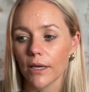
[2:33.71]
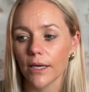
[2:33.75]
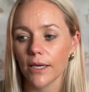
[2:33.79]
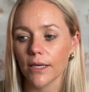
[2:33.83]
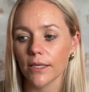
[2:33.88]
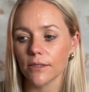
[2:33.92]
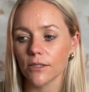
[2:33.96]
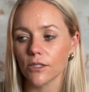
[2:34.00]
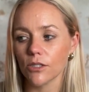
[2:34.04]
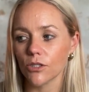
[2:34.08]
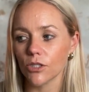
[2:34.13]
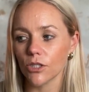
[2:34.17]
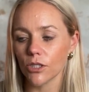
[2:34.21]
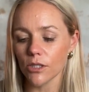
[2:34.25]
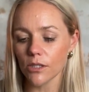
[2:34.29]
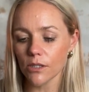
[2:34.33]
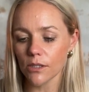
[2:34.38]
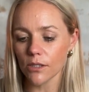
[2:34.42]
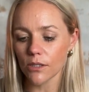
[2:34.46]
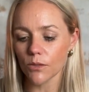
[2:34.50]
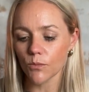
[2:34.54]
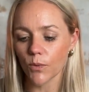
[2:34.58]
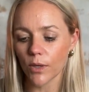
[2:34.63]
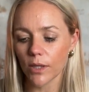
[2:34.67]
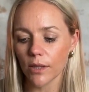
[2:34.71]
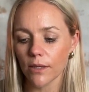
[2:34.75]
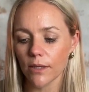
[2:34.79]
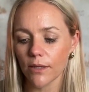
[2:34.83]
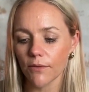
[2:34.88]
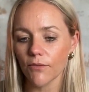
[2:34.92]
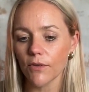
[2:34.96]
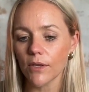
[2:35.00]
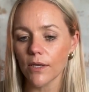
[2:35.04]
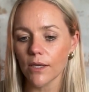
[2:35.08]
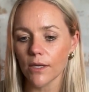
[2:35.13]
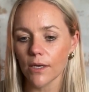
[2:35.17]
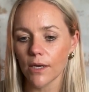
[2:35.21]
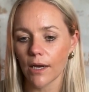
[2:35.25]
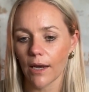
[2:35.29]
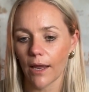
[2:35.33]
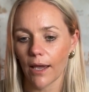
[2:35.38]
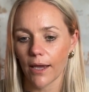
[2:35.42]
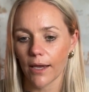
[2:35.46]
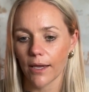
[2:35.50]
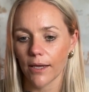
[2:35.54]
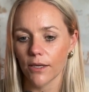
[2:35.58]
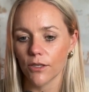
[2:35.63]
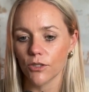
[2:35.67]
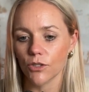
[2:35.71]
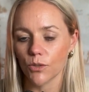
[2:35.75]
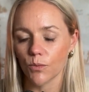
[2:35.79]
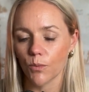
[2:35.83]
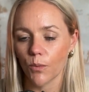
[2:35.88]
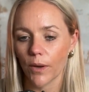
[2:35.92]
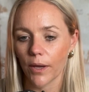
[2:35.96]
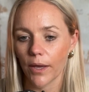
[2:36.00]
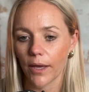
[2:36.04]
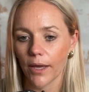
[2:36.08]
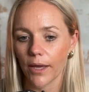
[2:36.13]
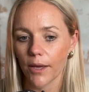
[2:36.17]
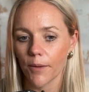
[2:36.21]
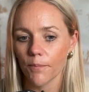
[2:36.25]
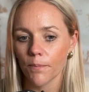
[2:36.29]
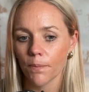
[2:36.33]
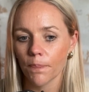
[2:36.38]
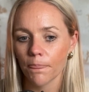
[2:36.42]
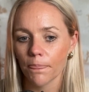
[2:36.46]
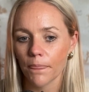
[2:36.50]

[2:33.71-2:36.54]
It's just, we're living in an age where